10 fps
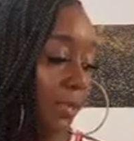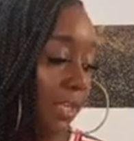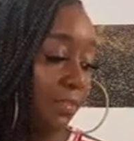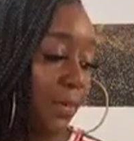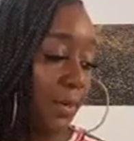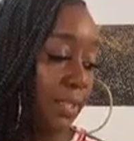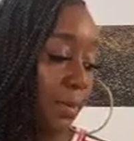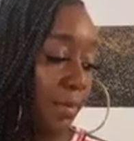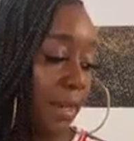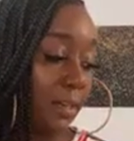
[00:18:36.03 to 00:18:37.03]
It's going to focus
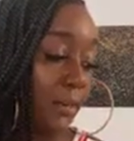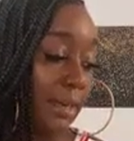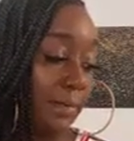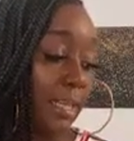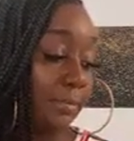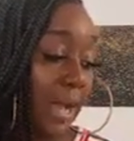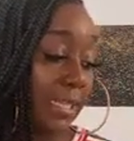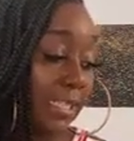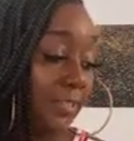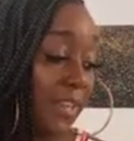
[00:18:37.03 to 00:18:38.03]
primarily, we're going to mix
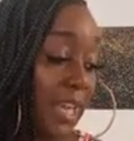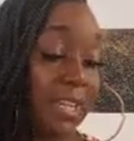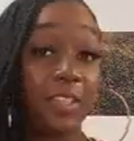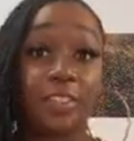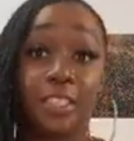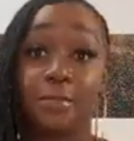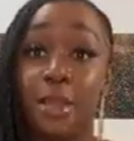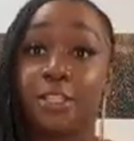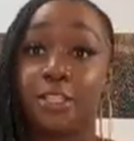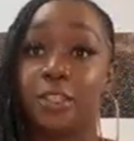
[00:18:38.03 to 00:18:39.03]
positive and negatives just to
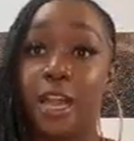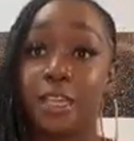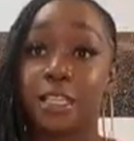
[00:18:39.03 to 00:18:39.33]
make sure you guys